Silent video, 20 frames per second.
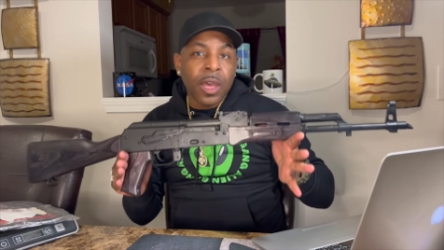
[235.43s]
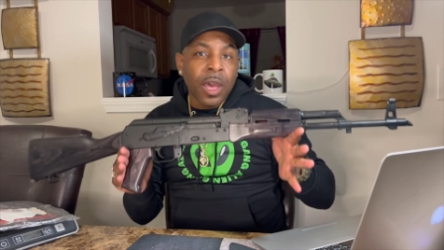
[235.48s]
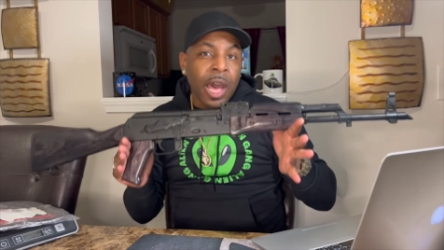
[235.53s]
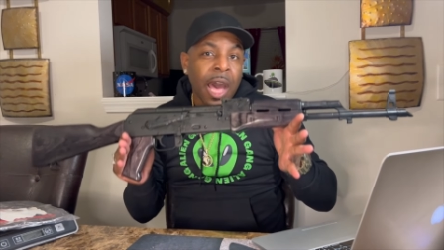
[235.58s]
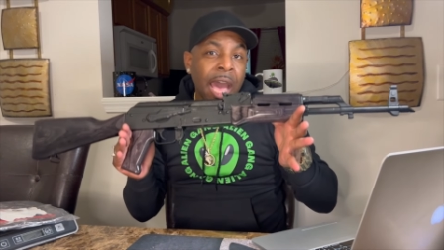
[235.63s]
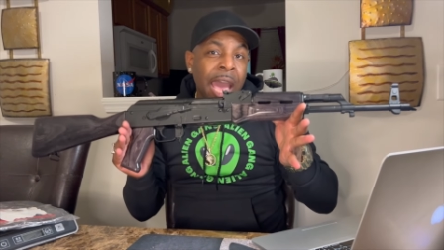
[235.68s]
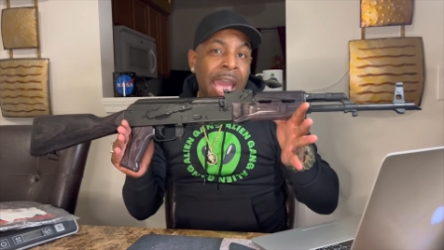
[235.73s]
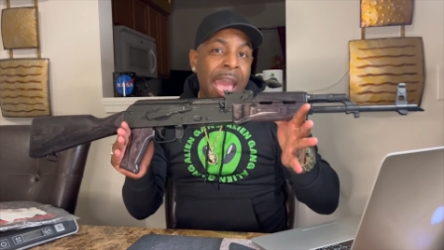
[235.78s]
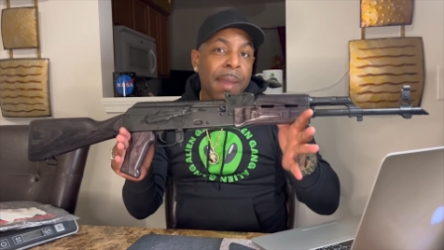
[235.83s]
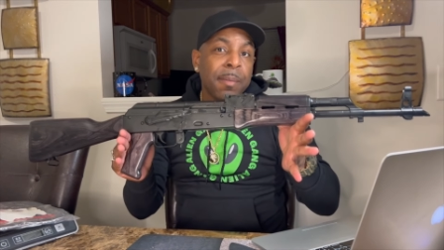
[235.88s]

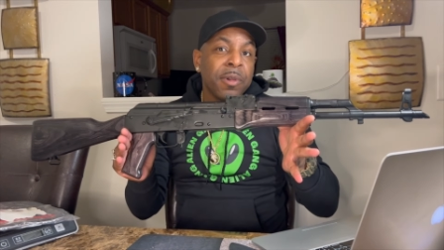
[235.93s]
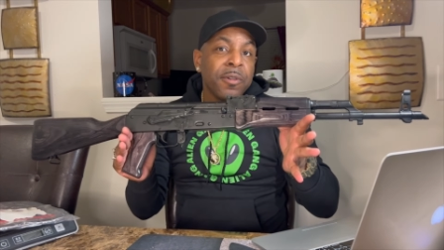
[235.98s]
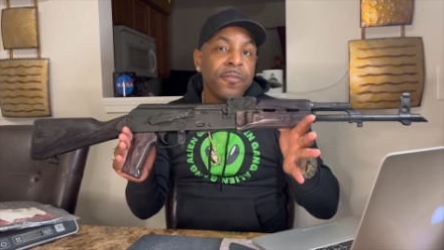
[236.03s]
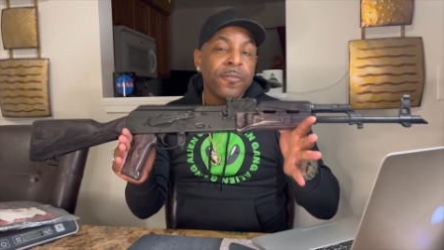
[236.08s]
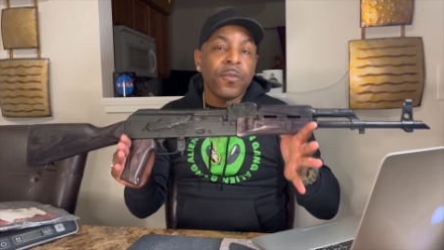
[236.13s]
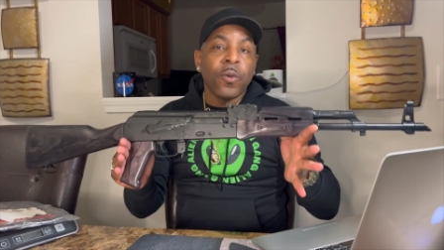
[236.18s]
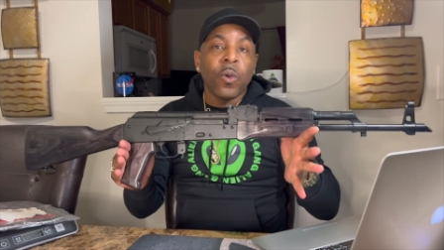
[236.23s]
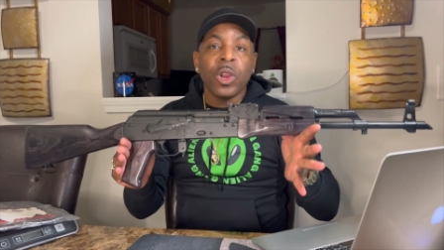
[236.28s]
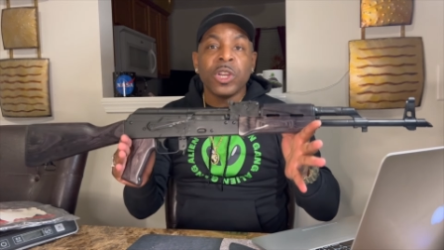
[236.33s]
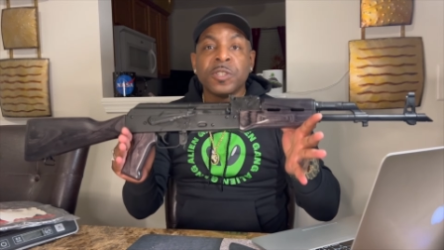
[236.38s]
a hammer
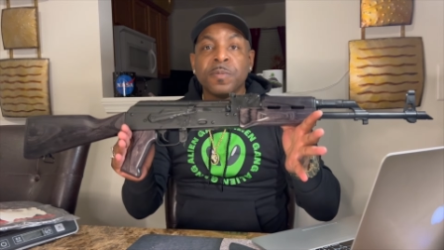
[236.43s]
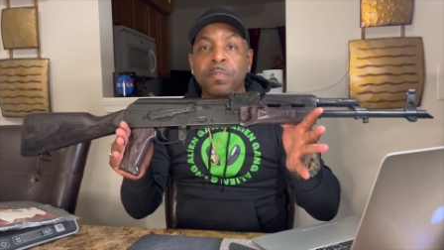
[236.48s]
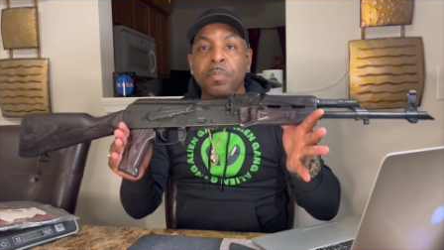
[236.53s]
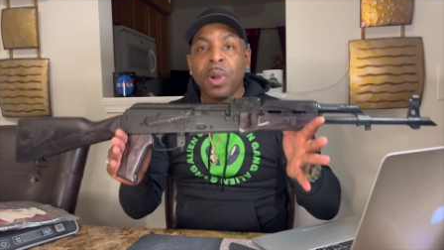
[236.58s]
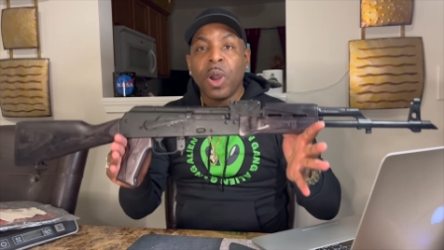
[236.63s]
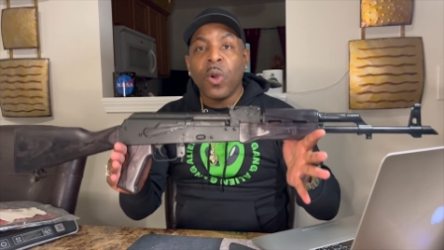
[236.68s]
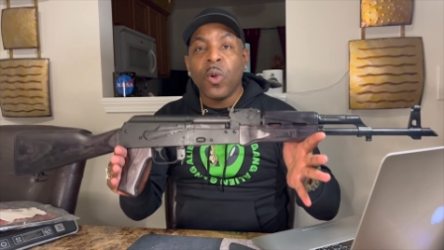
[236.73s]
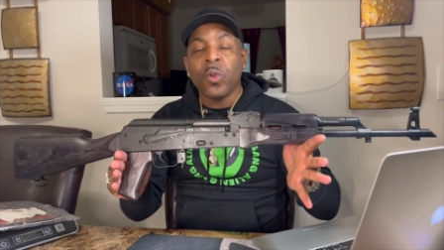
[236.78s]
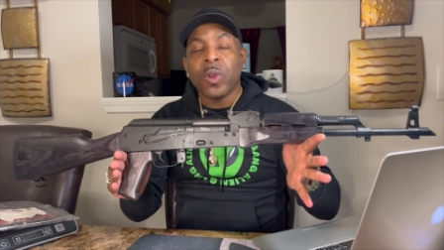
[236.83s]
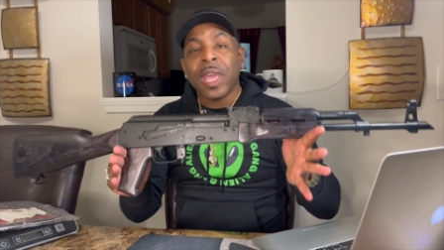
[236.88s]
forged
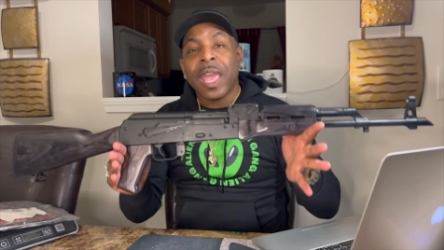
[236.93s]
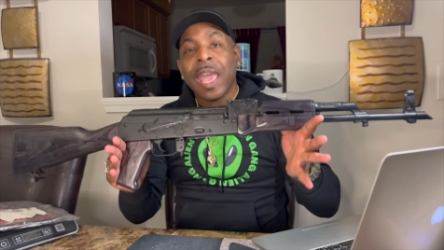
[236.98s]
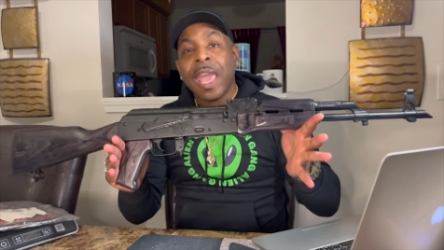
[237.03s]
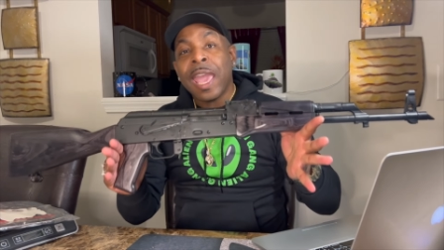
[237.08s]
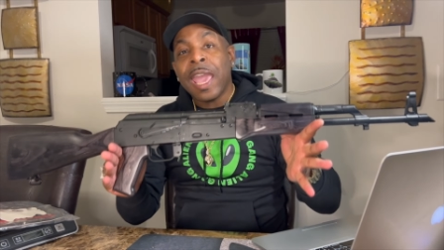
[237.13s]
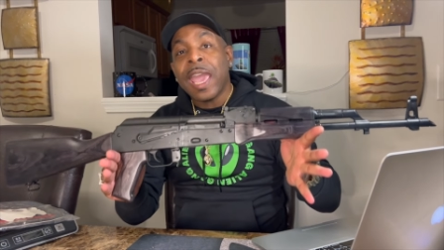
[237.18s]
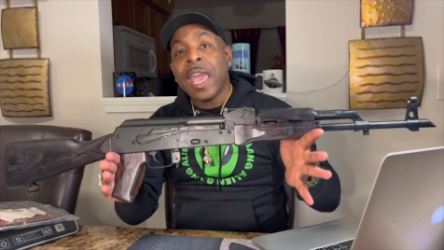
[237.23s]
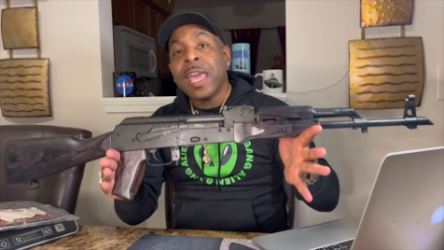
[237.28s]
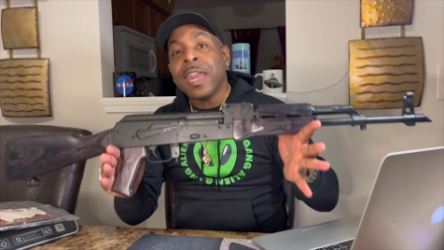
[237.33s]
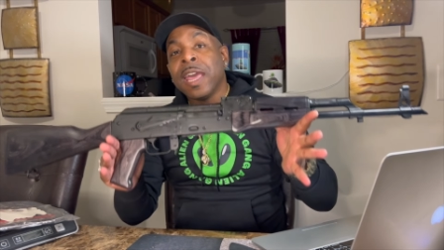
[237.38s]
bolt,
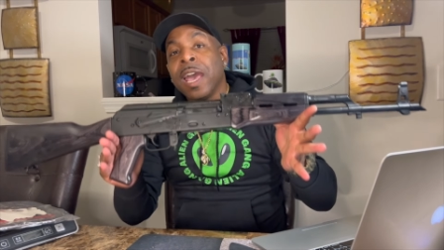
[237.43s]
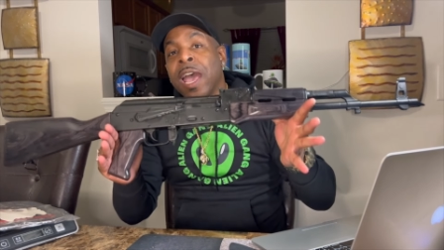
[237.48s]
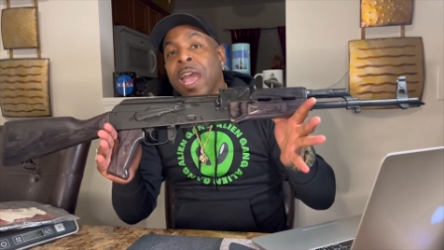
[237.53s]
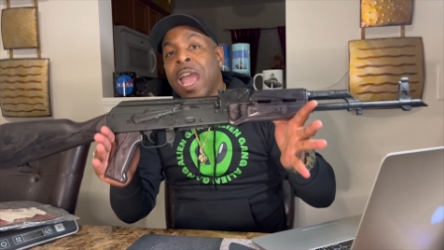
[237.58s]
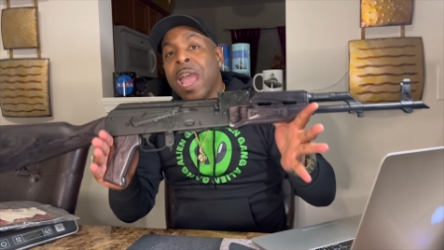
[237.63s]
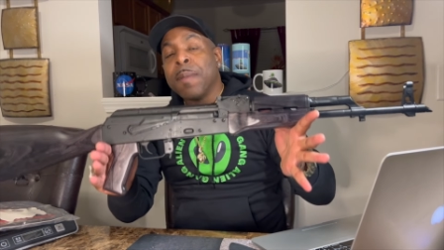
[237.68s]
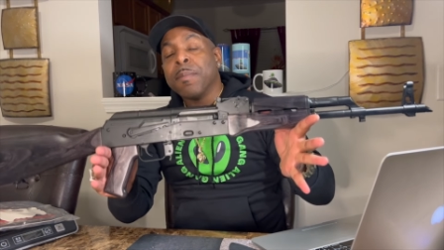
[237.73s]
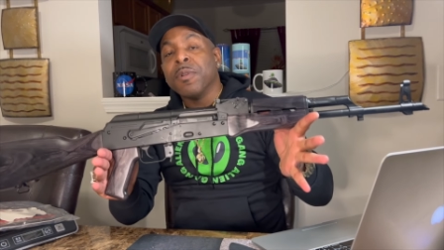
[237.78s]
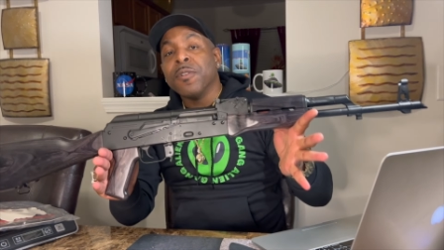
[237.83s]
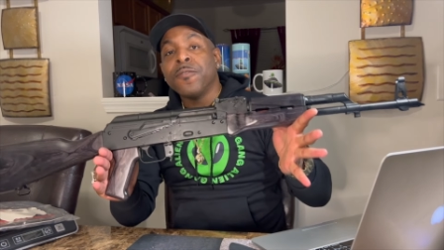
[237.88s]
and a
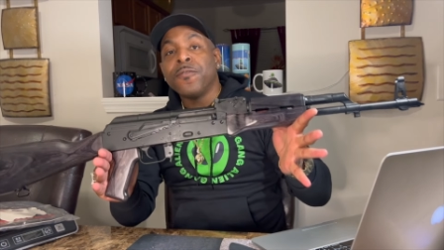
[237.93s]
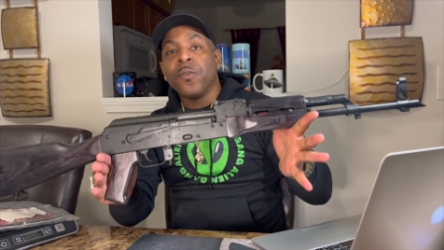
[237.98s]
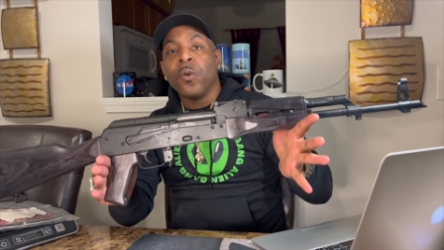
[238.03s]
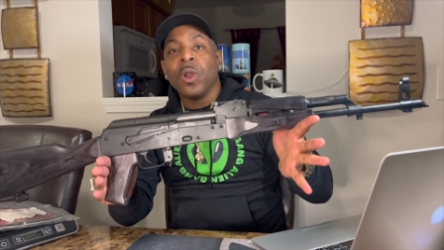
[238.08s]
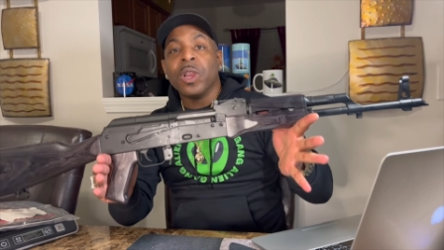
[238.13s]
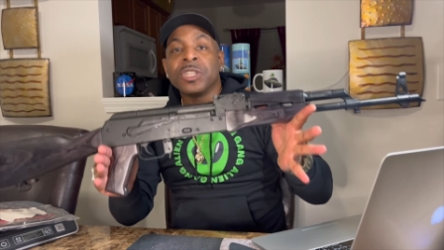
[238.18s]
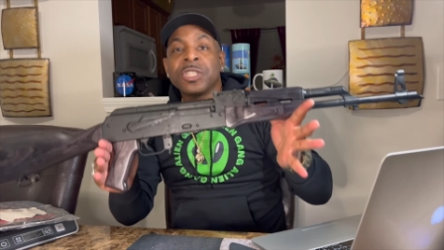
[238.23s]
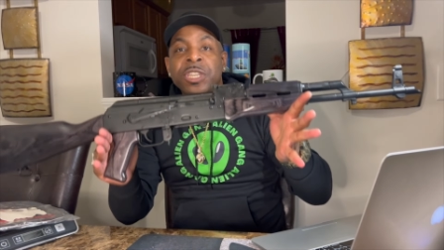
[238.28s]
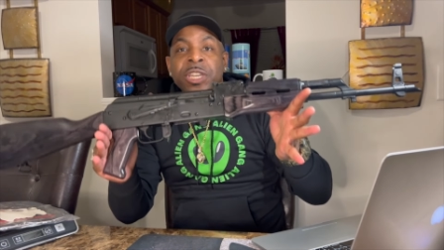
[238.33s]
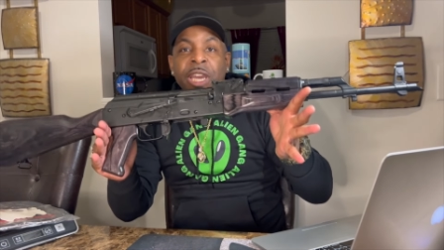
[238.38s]
hammer
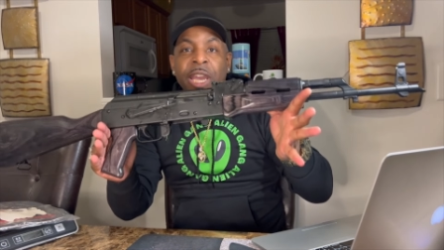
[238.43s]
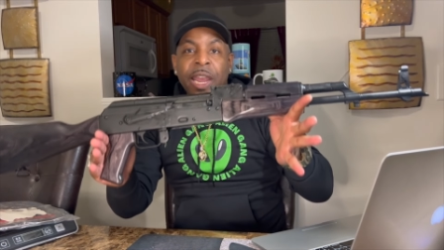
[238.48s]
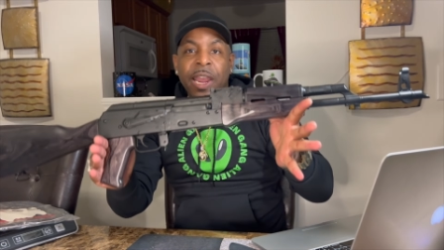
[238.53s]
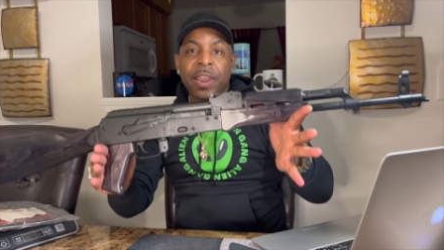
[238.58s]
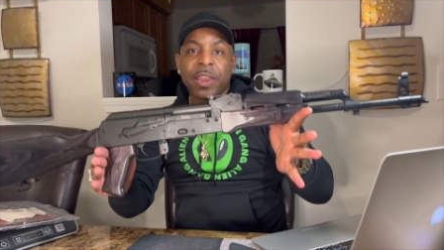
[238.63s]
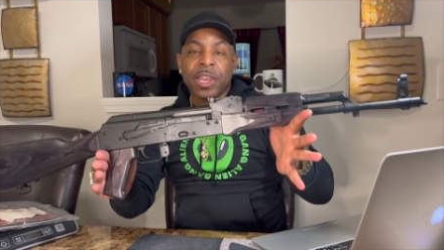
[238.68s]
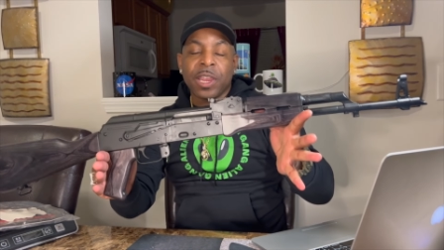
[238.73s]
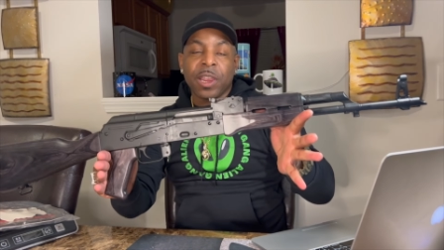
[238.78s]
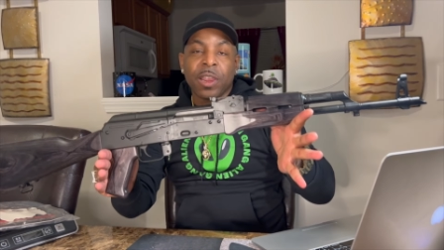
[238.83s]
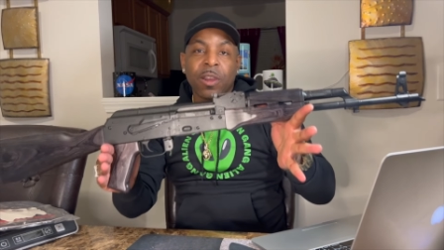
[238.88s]
forged
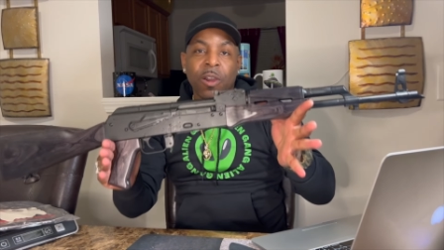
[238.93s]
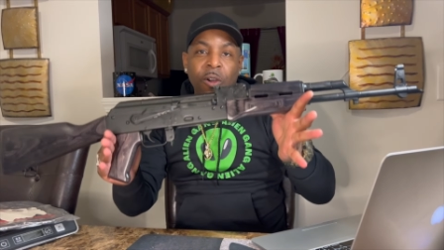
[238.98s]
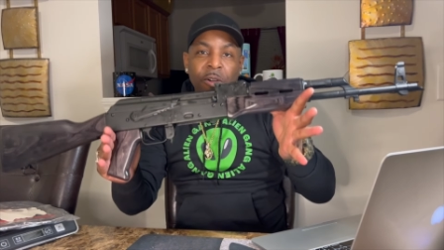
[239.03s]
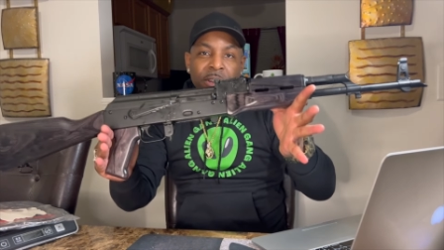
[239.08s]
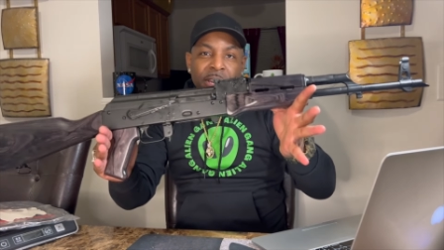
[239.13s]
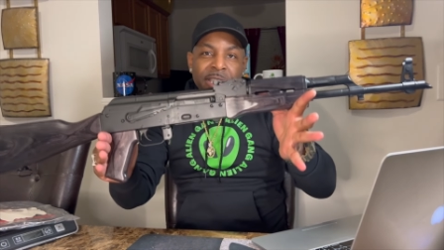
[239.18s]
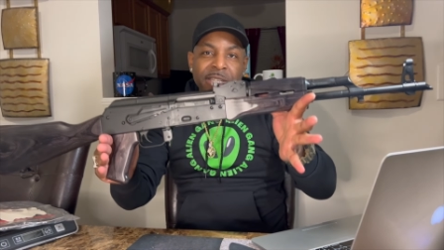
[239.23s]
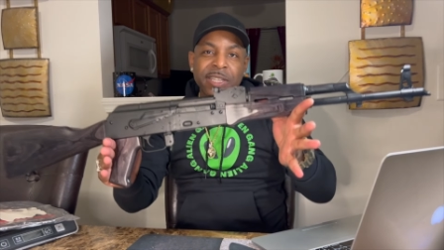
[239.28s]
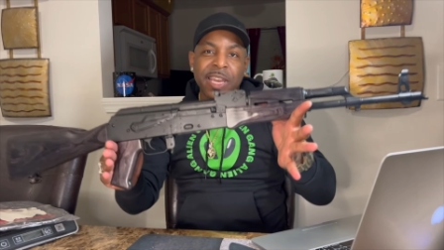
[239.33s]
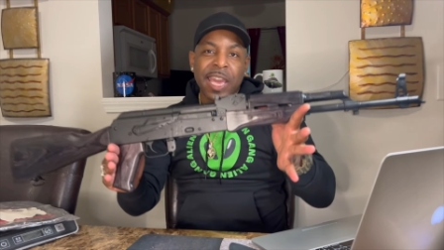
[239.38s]
carrier on this